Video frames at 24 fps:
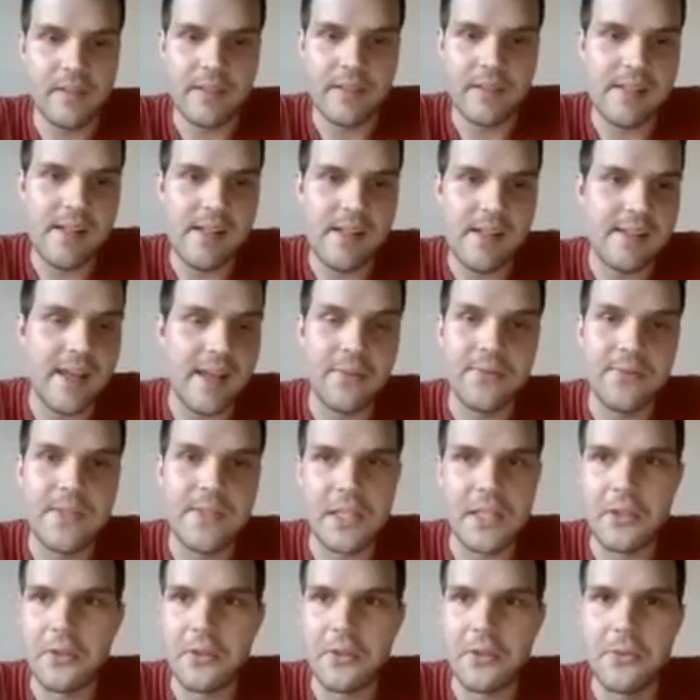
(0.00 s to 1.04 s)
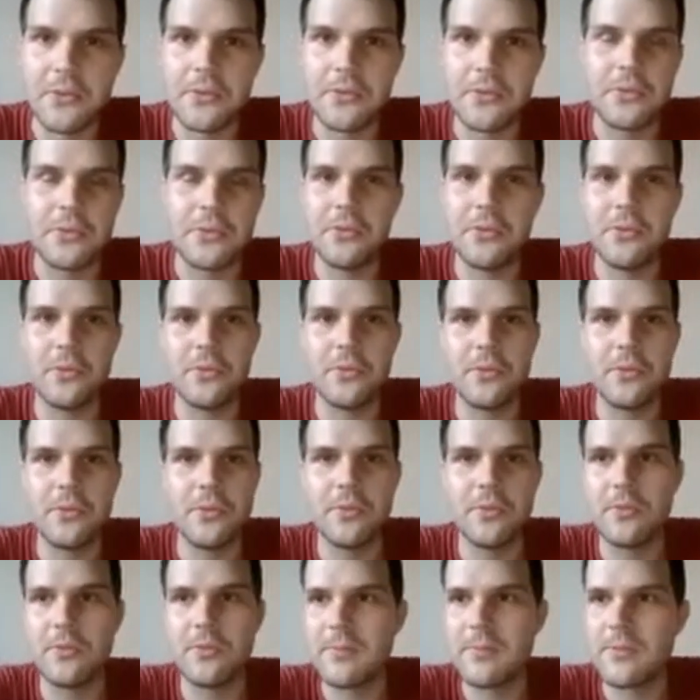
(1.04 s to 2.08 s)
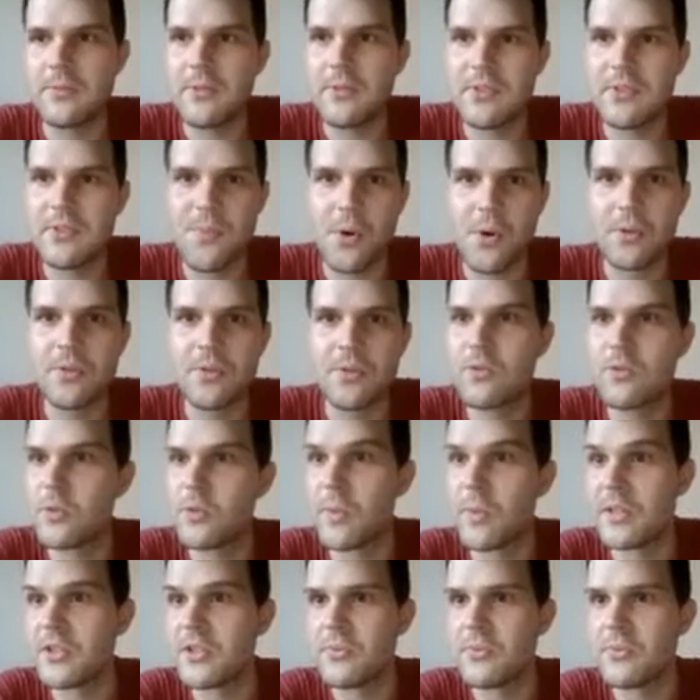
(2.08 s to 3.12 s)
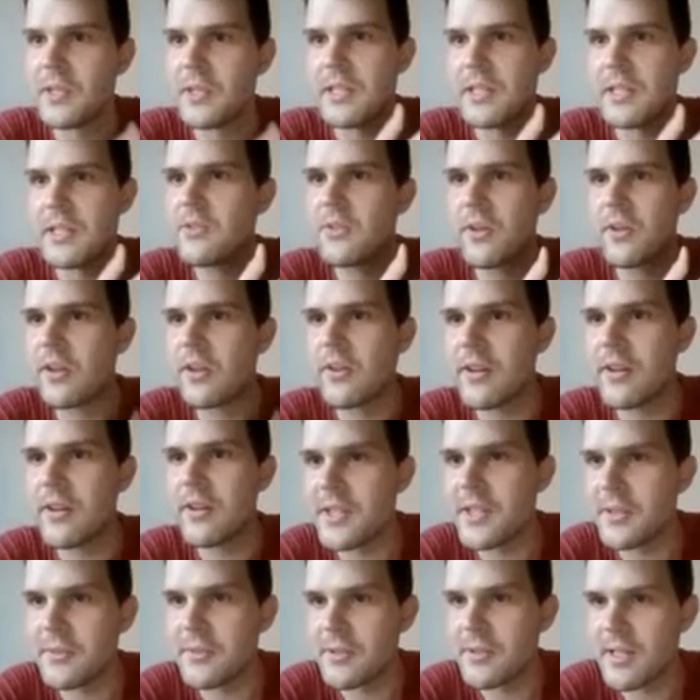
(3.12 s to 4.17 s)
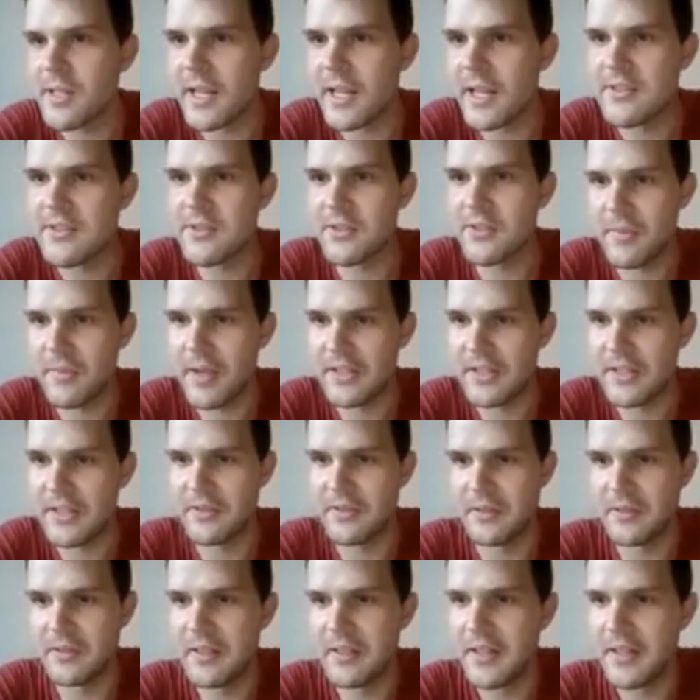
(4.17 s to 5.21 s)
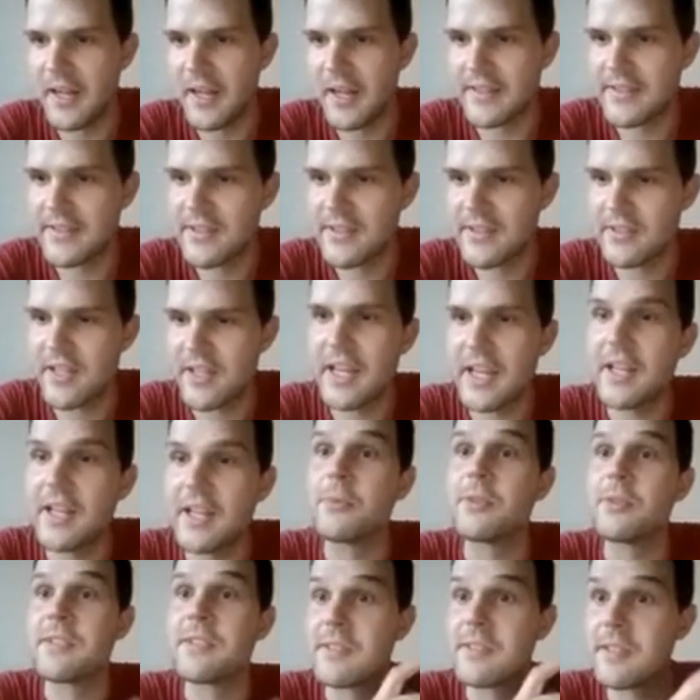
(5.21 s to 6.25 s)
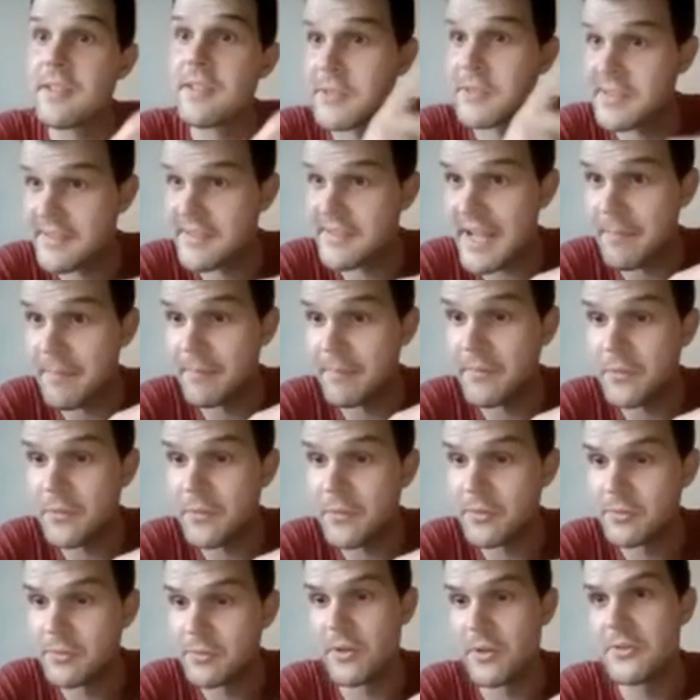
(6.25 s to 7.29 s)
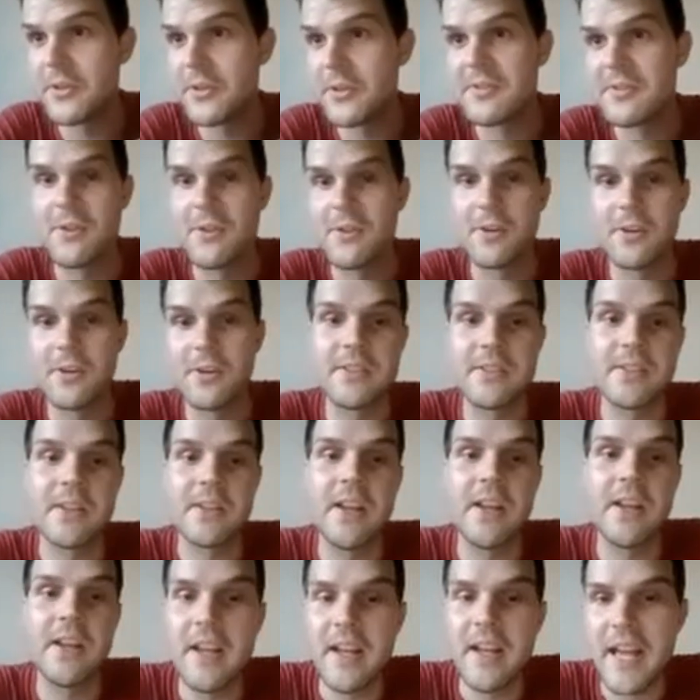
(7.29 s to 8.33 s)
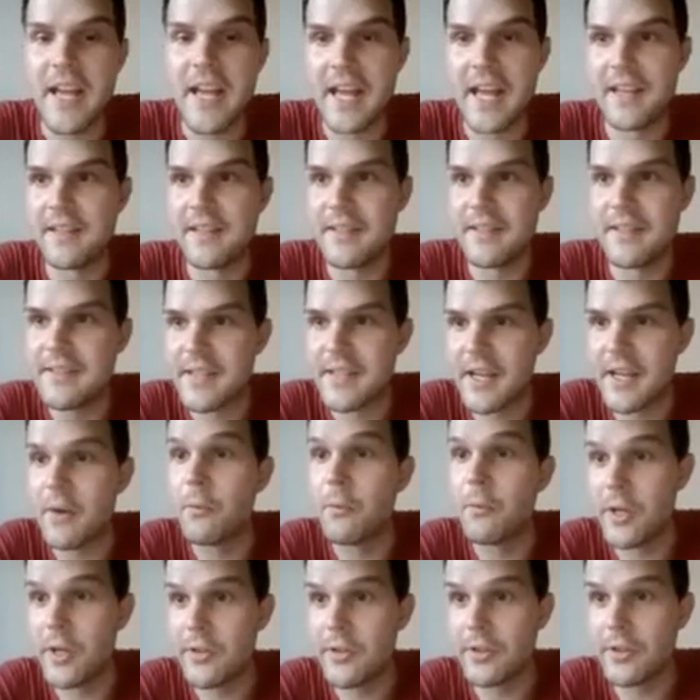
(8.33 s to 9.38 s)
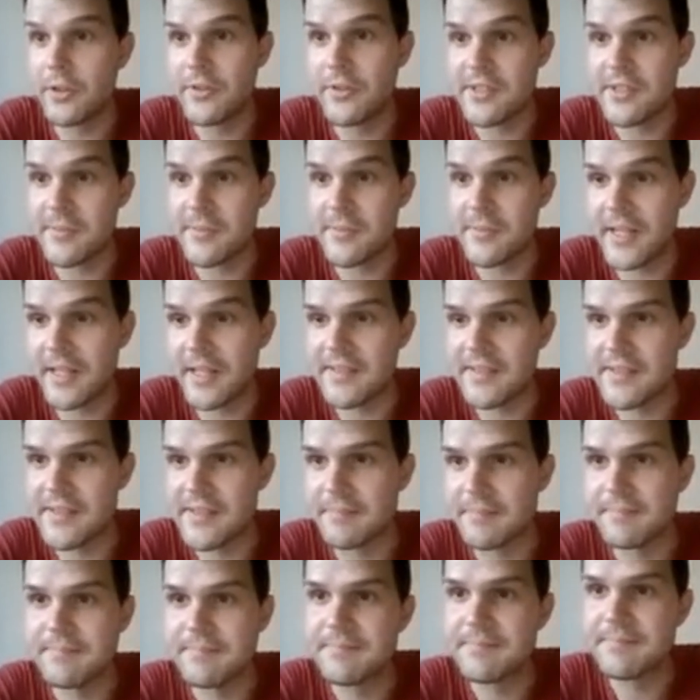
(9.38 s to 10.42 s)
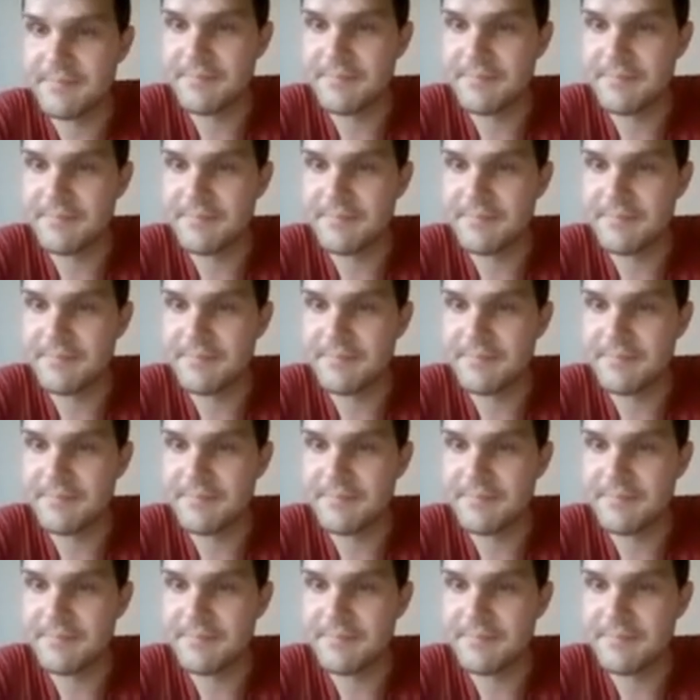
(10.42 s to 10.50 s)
lefty who, who, who smoked too much weed or however they would like to imagine us today. It was, it was them who wrote those laws and uh, we're gonna use them against them.